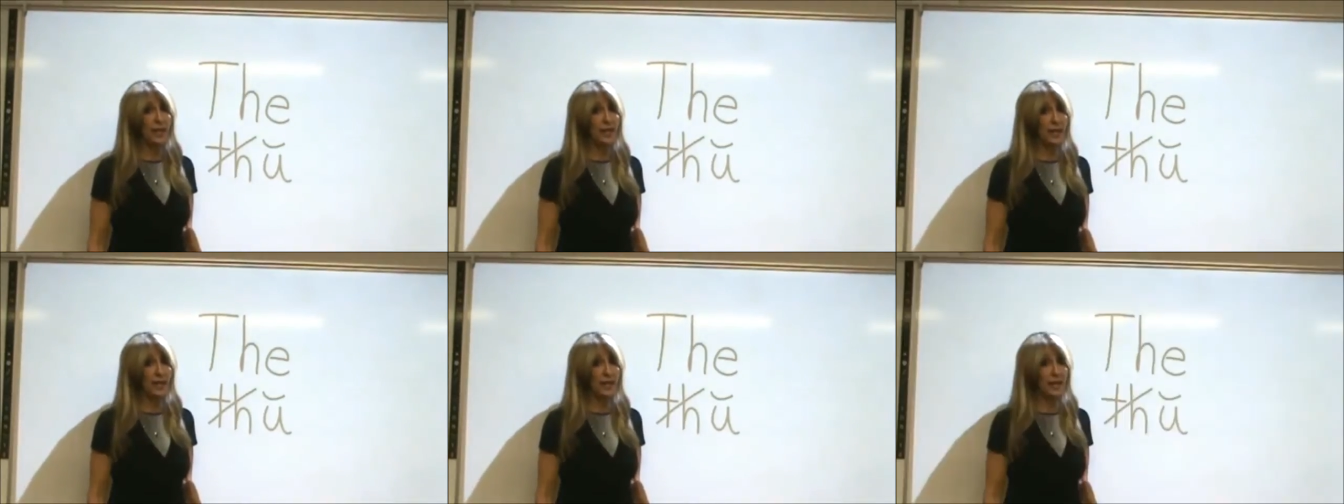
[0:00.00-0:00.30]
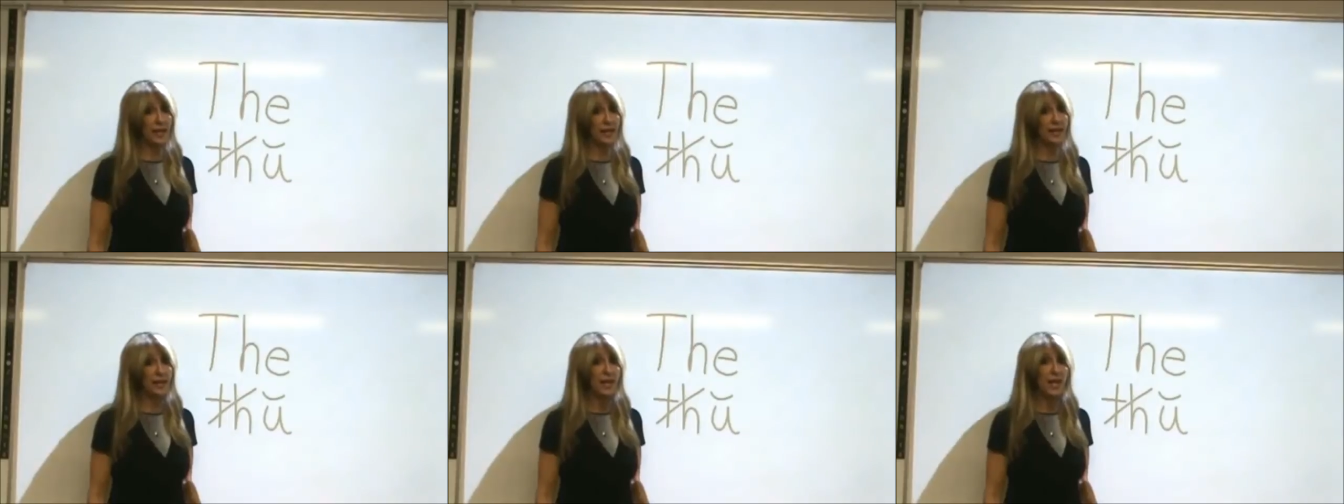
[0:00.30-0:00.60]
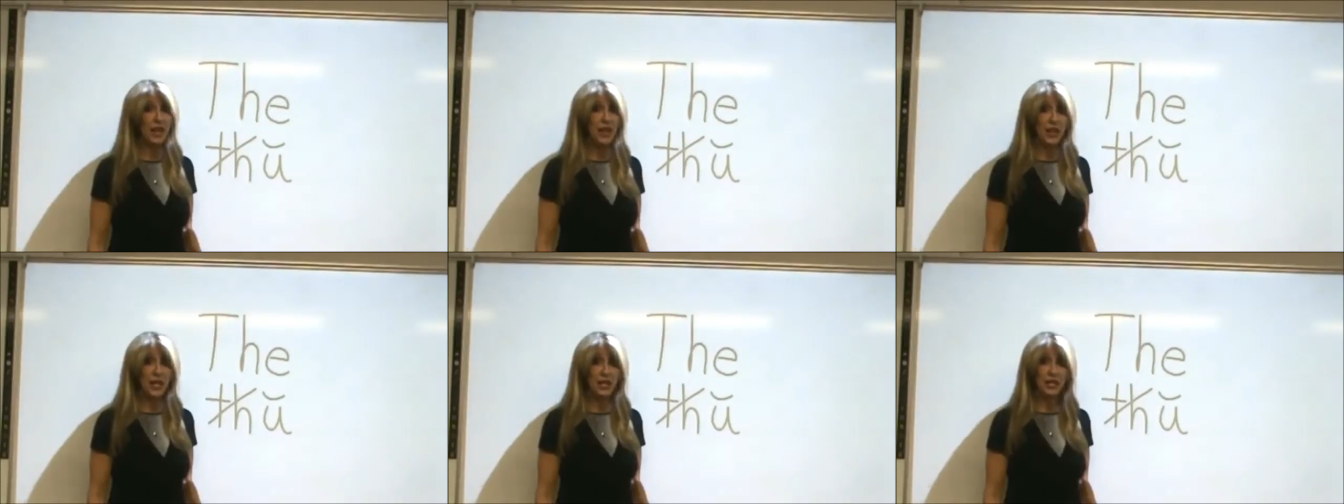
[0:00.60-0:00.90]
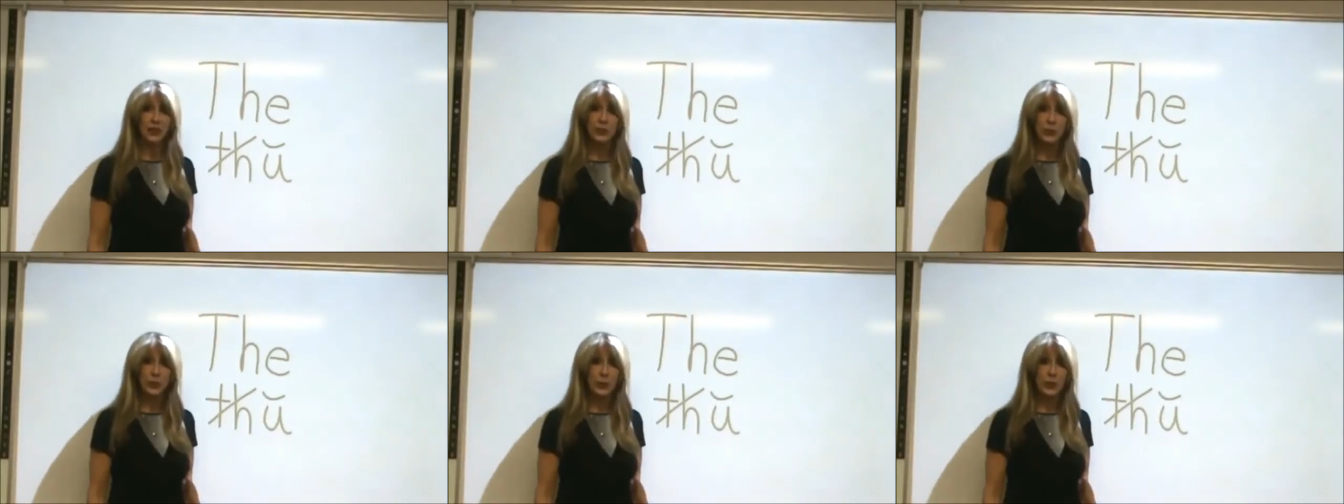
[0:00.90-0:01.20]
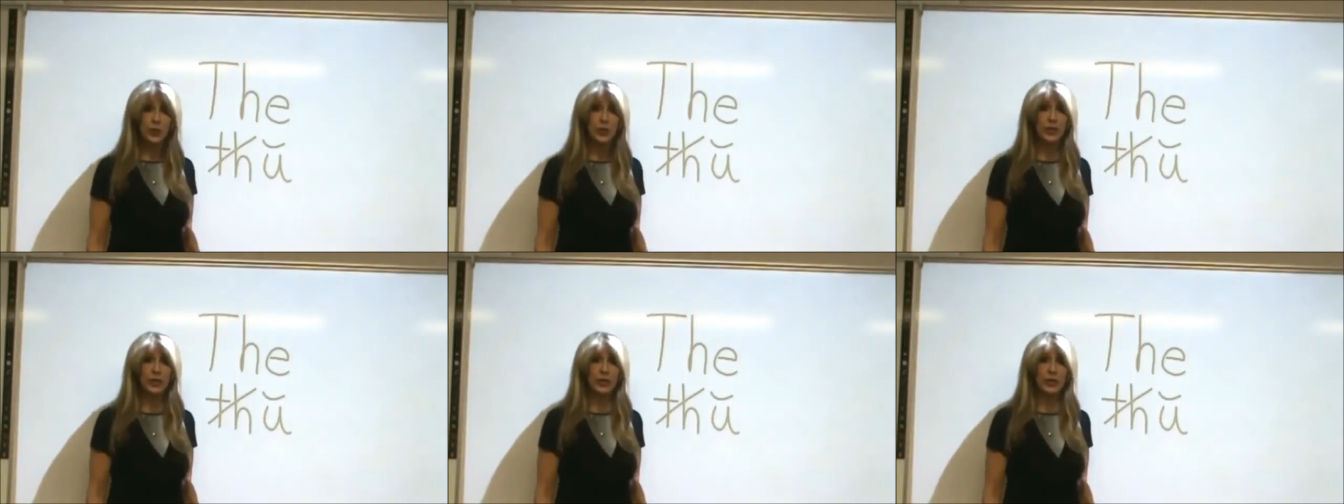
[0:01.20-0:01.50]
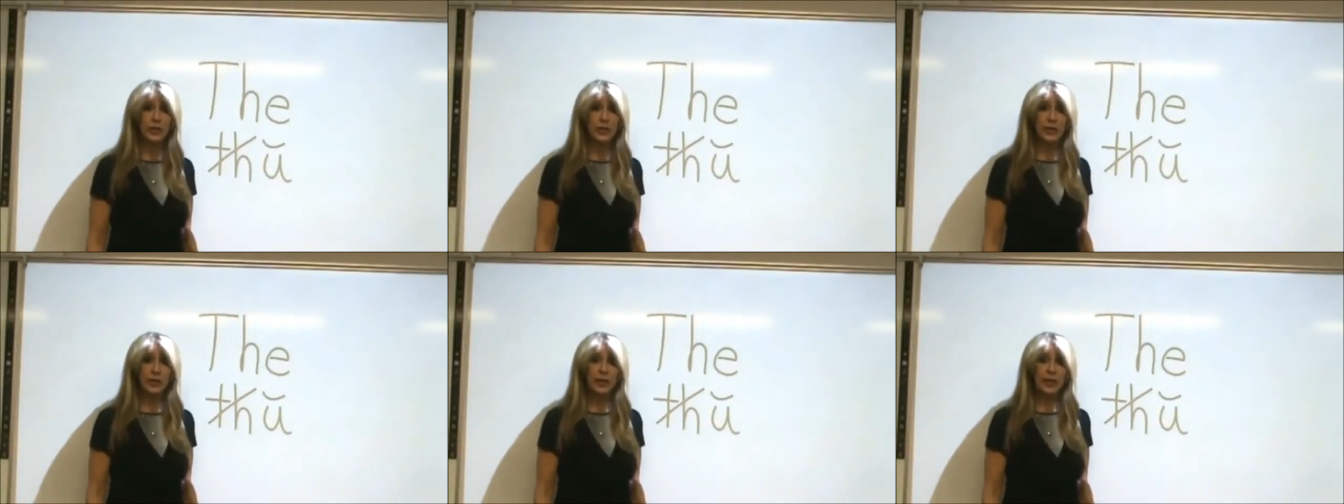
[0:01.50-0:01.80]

in this word,